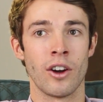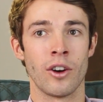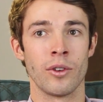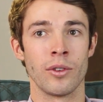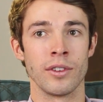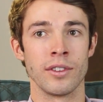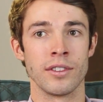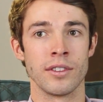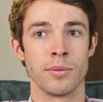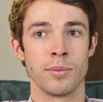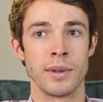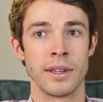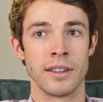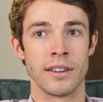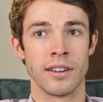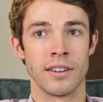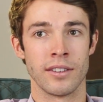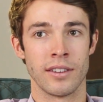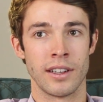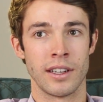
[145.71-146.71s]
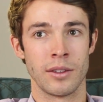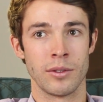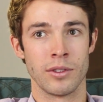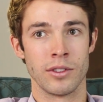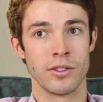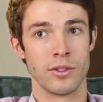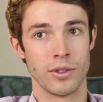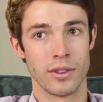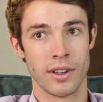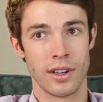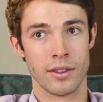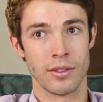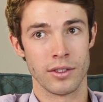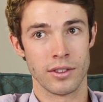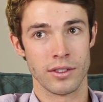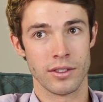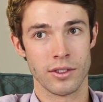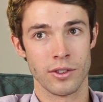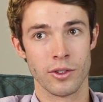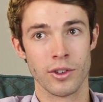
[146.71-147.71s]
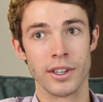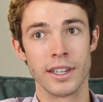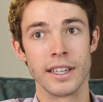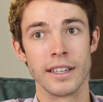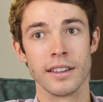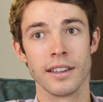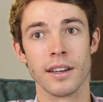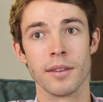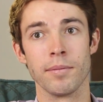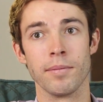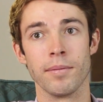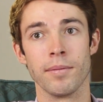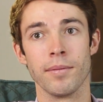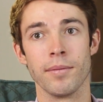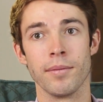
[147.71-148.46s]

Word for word: always speak their language when I was greeting them.